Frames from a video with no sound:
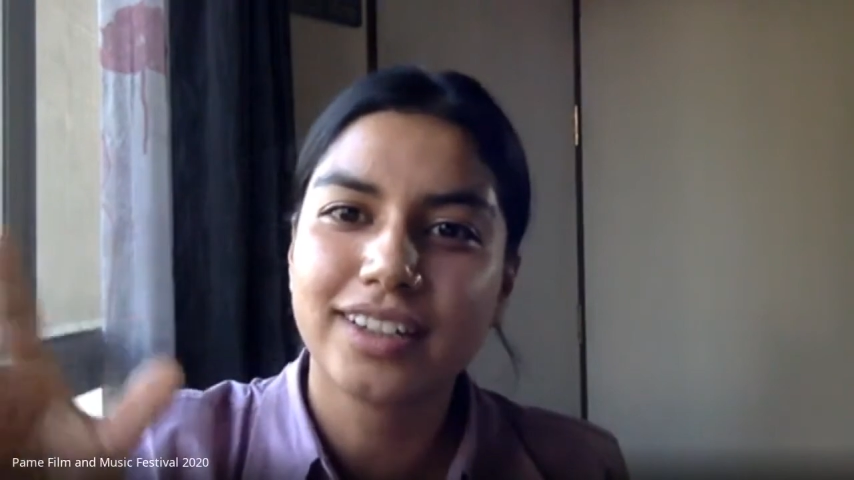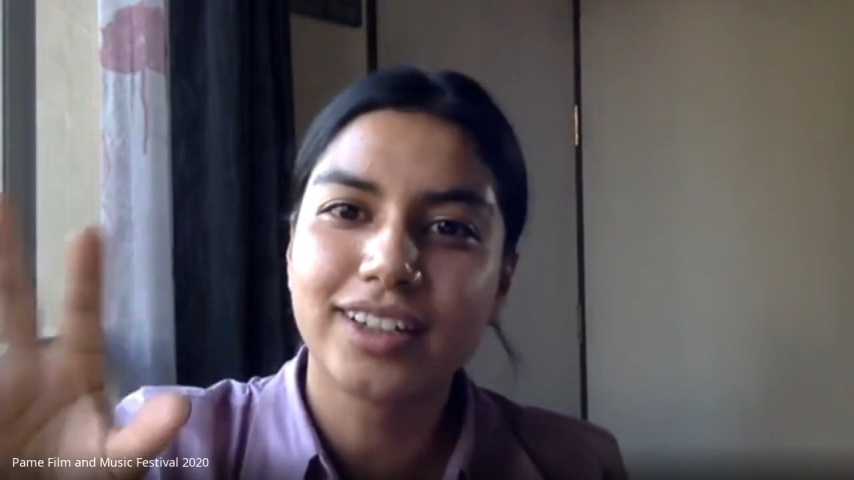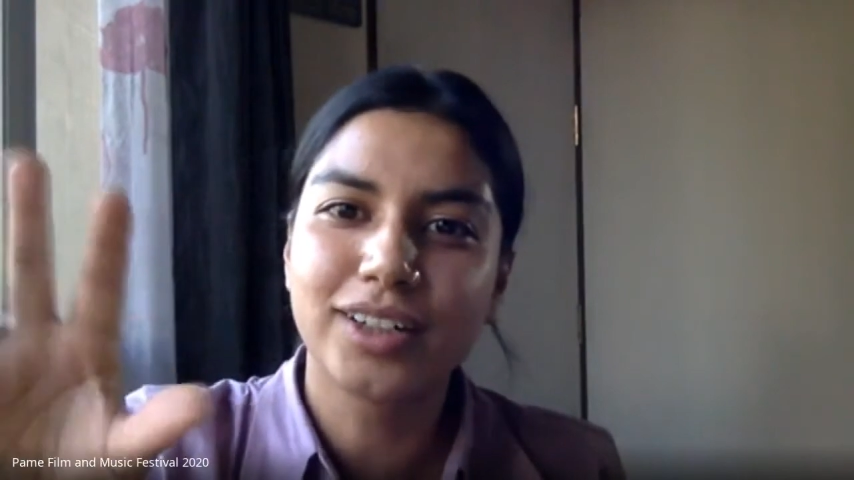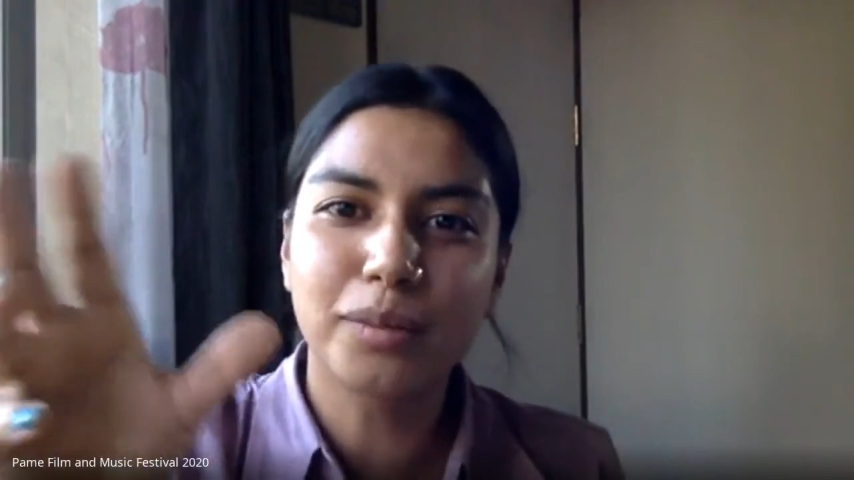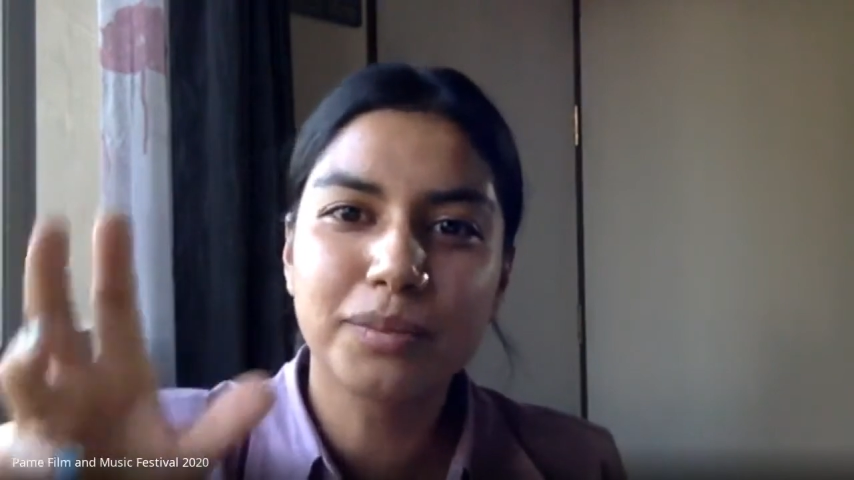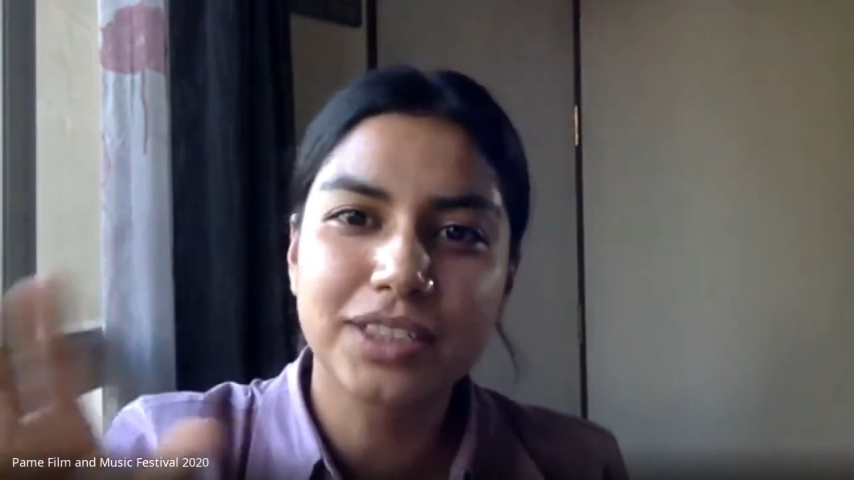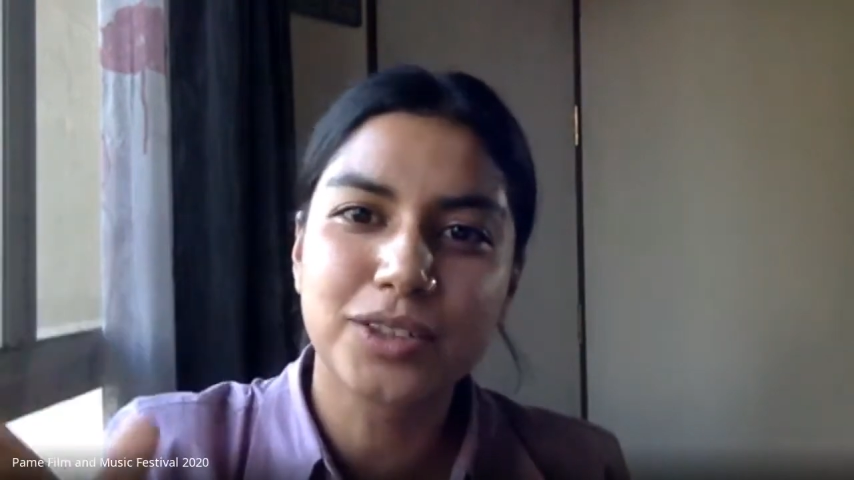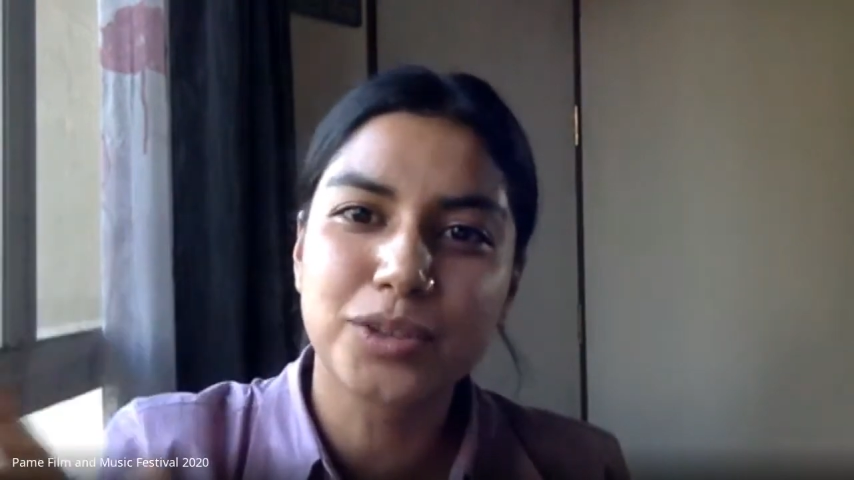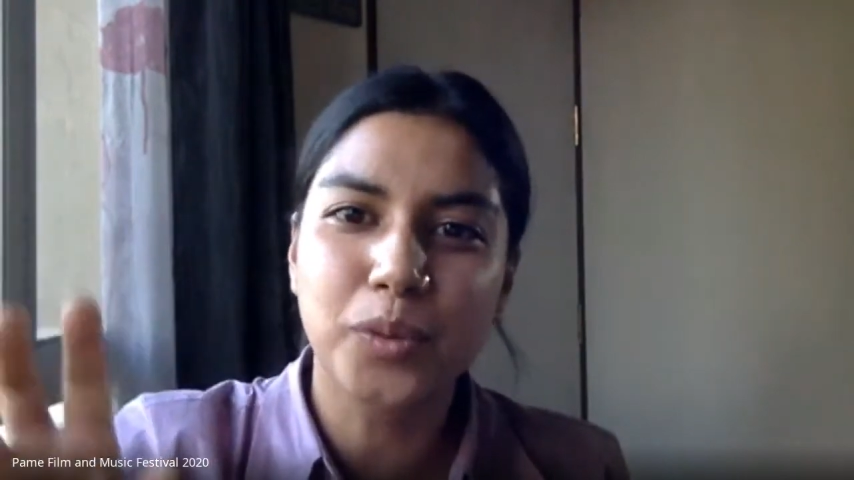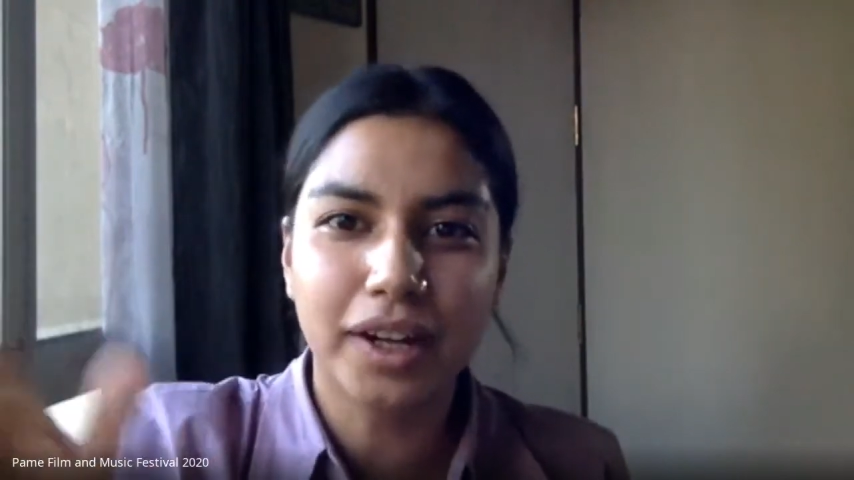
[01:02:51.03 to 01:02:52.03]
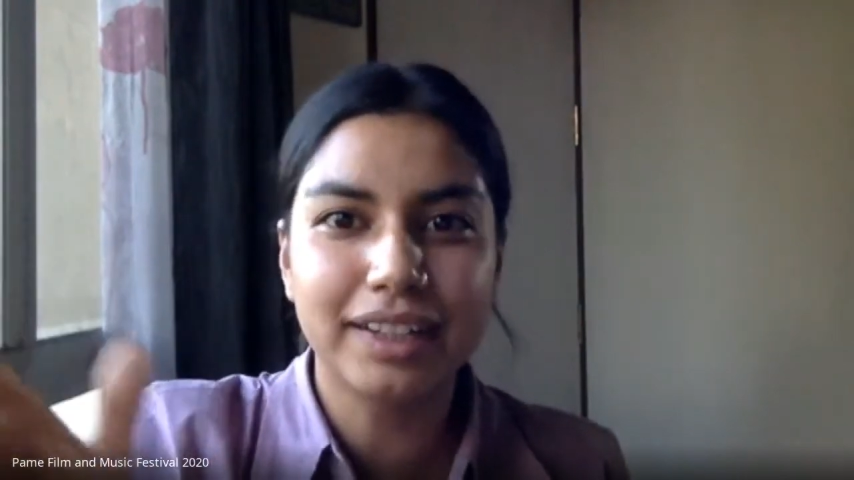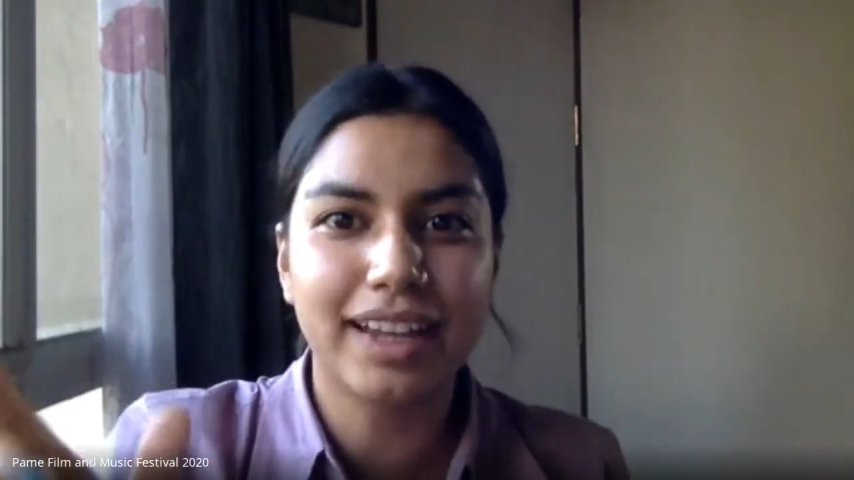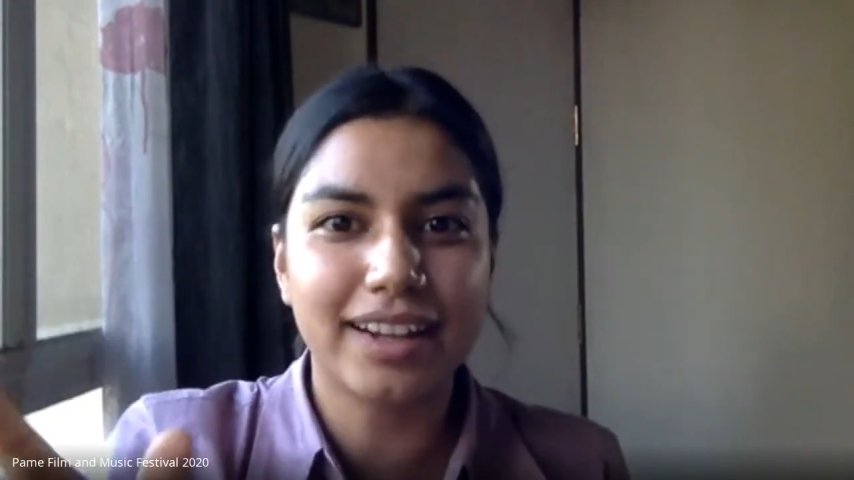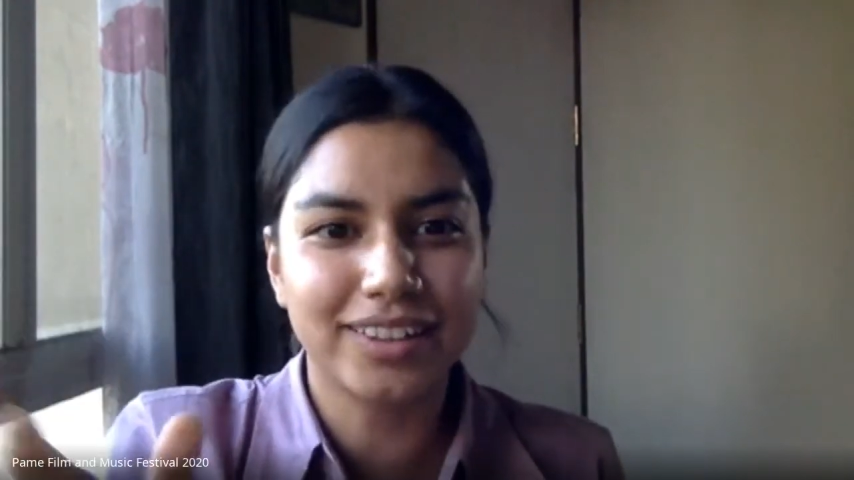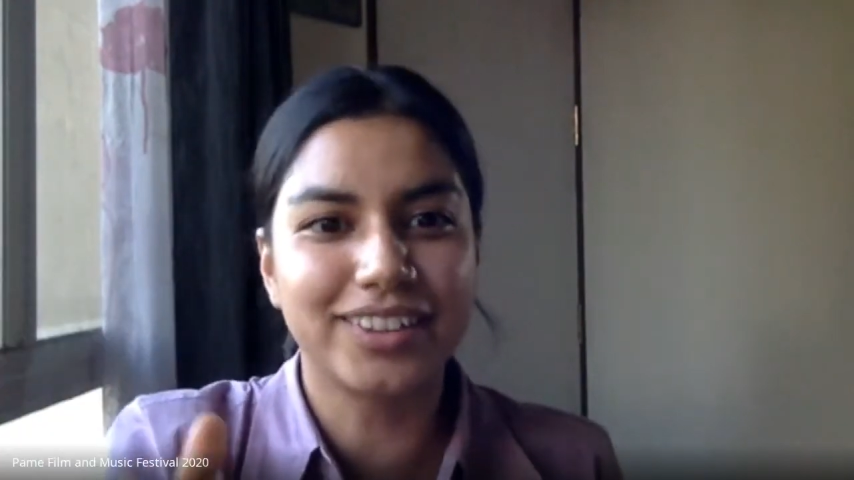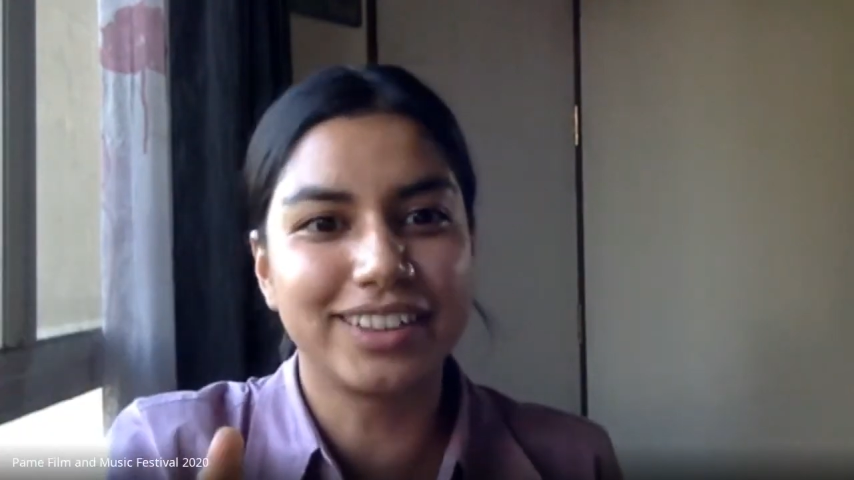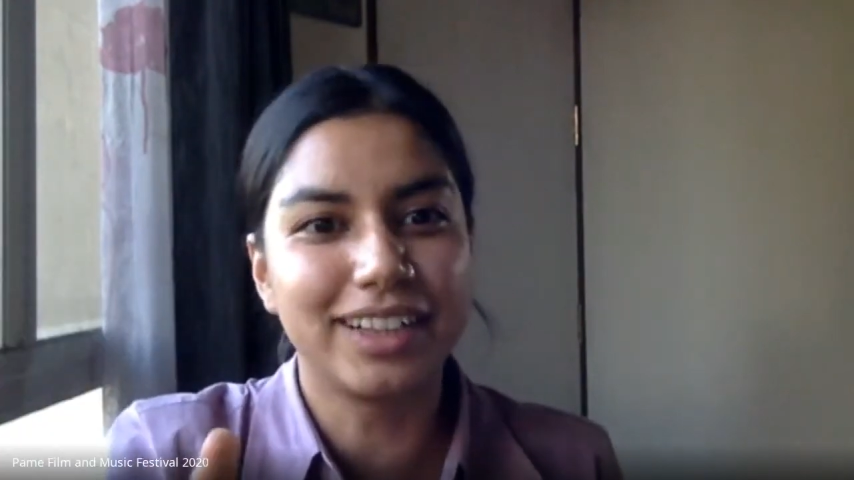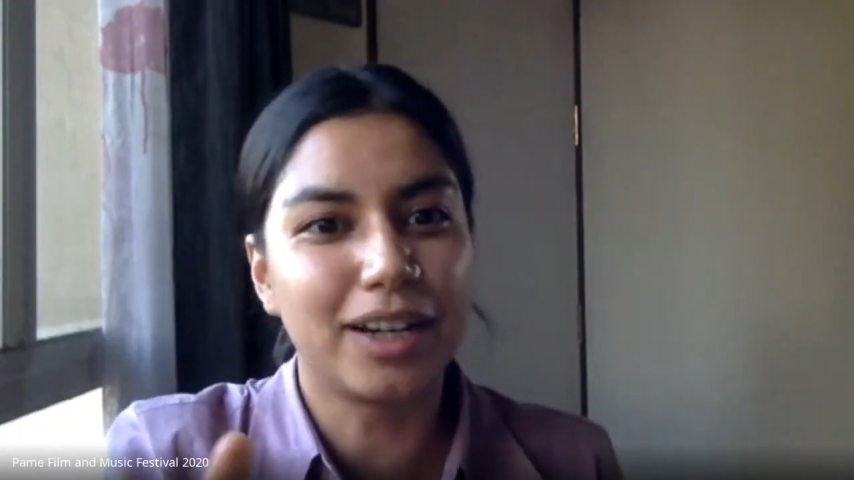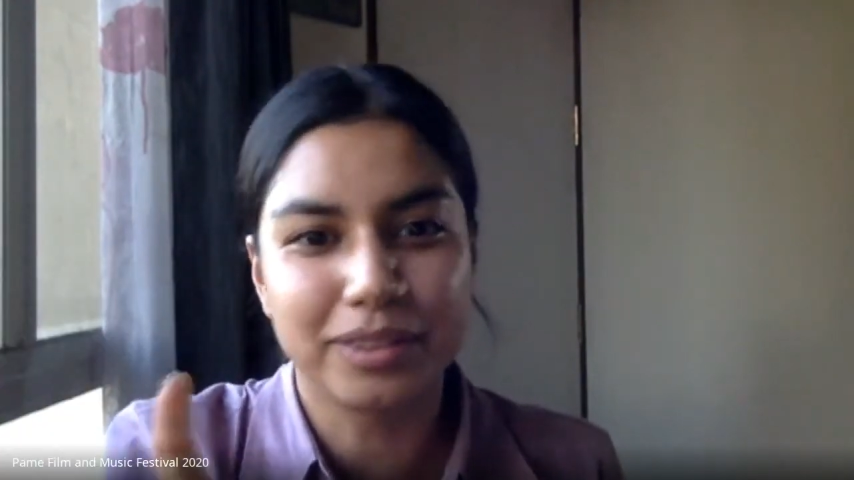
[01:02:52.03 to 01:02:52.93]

lumped into one category now